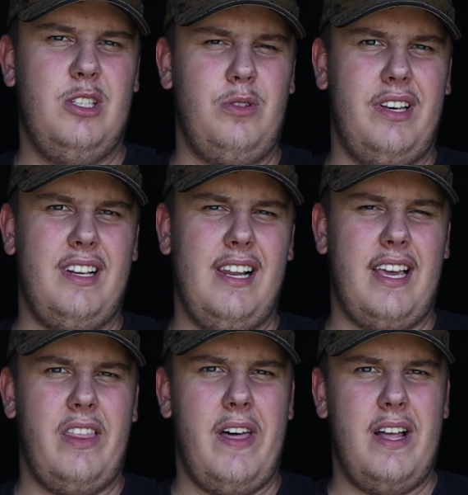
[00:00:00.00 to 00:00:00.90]
you
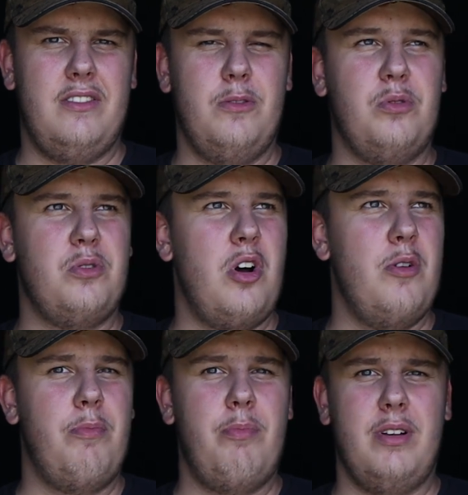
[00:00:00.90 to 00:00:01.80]
click that
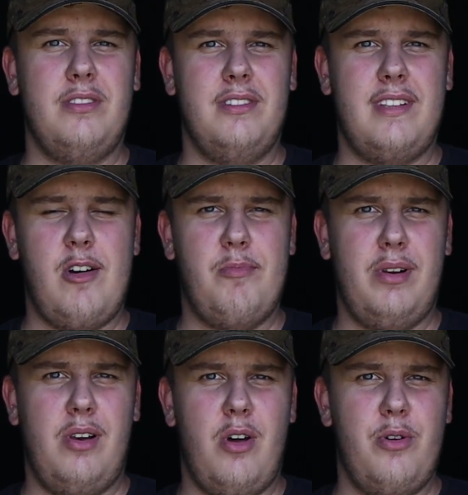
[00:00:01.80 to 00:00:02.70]
subscribe button down
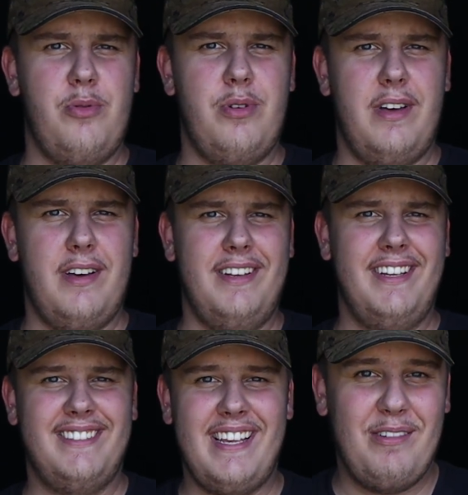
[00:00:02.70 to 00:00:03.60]
below.
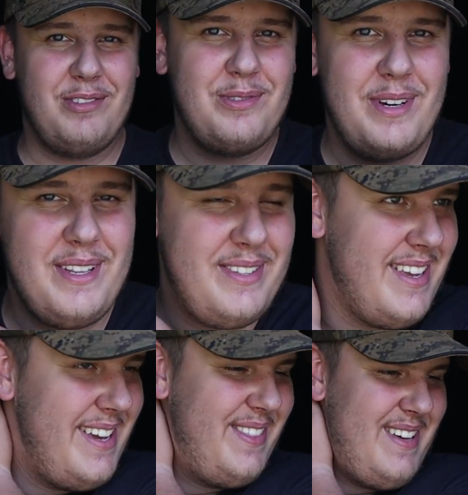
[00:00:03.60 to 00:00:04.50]
Sounds weird
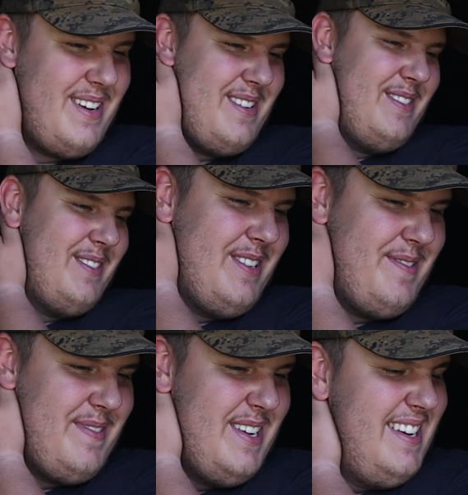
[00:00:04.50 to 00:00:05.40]
saying that.
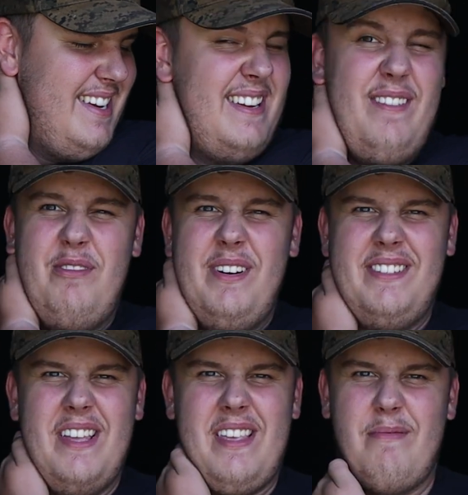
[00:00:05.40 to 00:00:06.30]
I've already
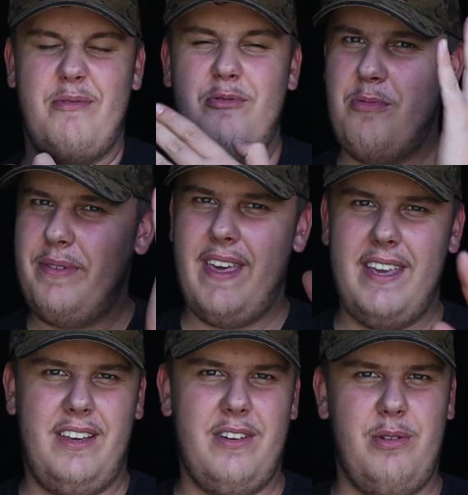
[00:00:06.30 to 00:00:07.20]
said that before, but
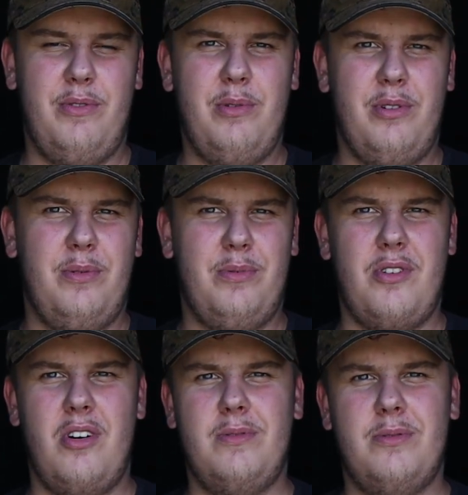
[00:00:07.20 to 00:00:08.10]
there you go. If you want to
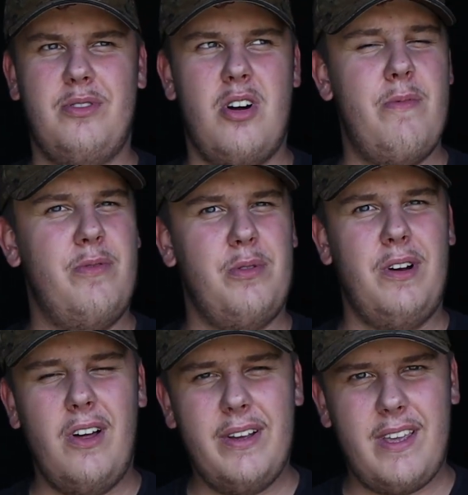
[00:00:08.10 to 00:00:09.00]
subscribe. If you
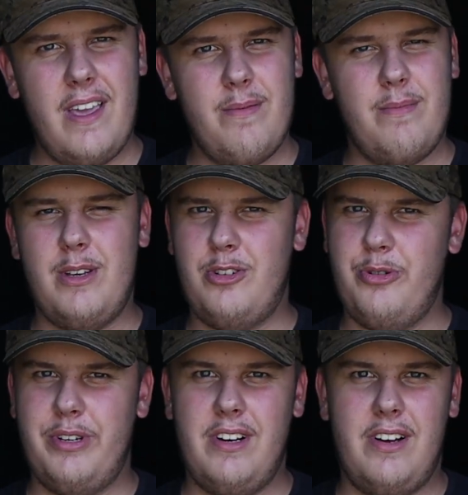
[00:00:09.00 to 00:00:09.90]
want to like it, make
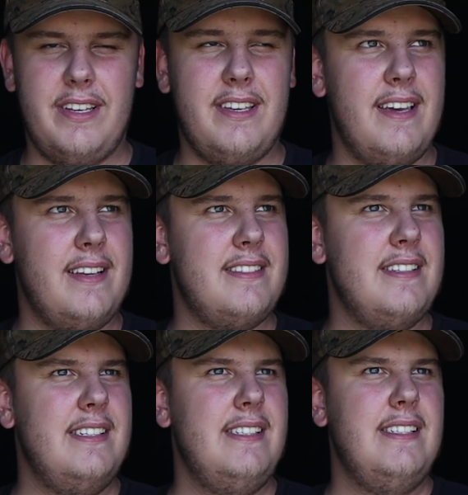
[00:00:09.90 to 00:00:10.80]
sure you like it.
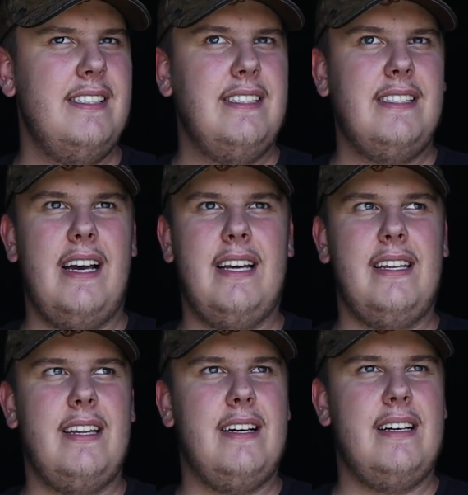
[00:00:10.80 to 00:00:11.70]

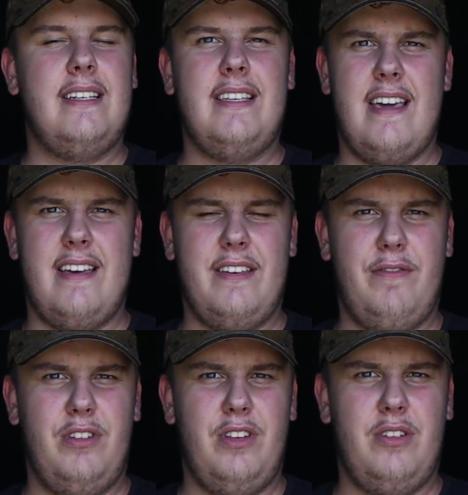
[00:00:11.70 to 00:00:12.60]
And yeah,
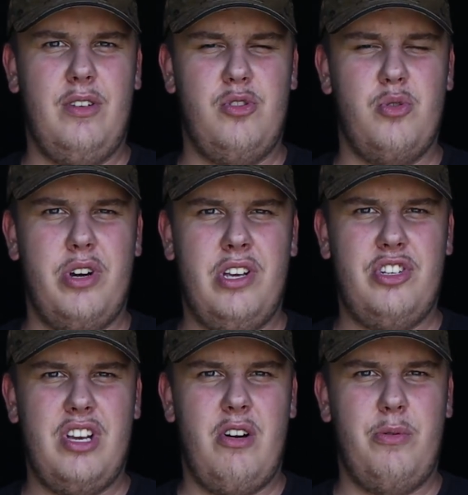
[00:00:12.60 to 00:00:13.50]
if you did enjoy it,
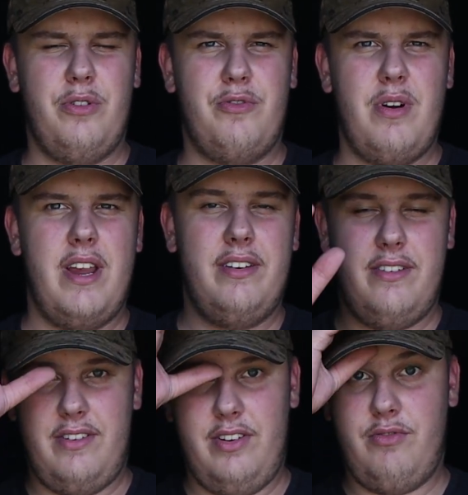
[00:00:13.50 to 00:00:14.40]
share it with a
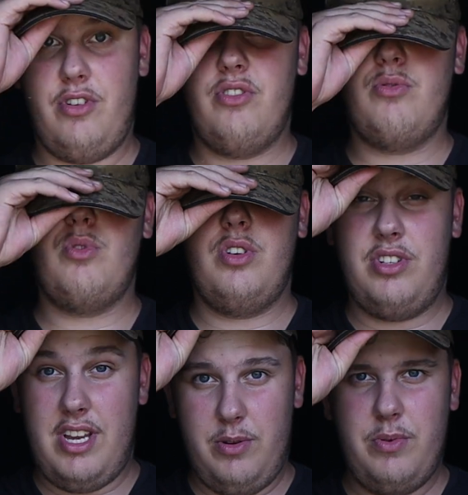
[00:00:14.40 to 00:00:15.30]
friend. It does
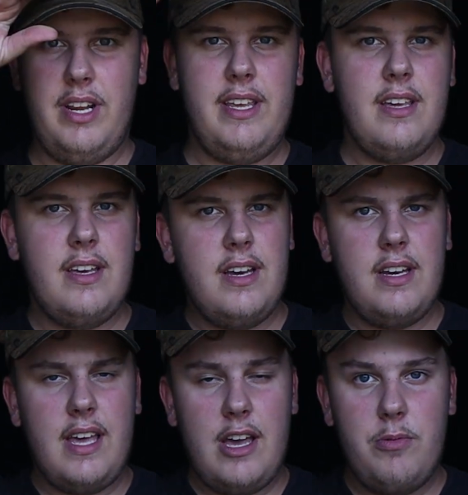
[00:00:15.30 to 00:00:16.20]
genuinely
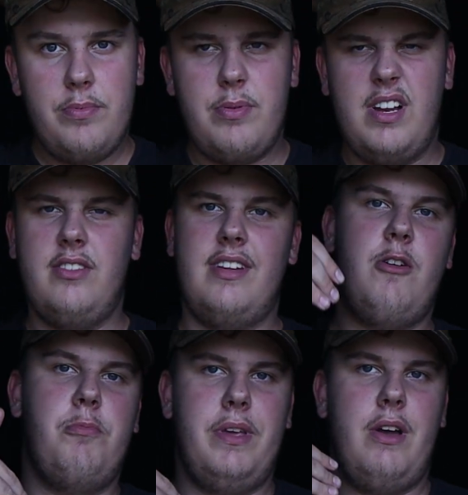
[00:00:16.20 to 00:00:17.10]
help. Well, it doesn't
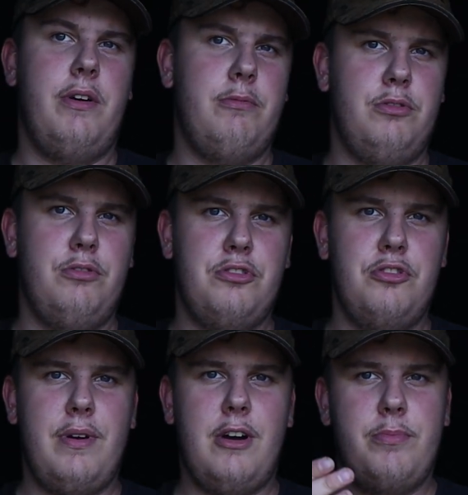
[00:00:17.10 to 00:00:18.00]
help me out, it helps
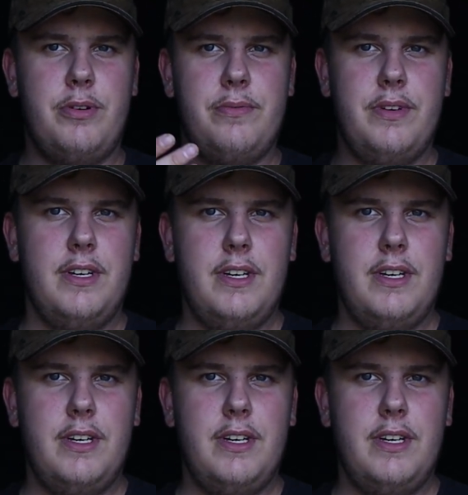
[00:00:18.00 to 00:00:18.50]
YouTube out, but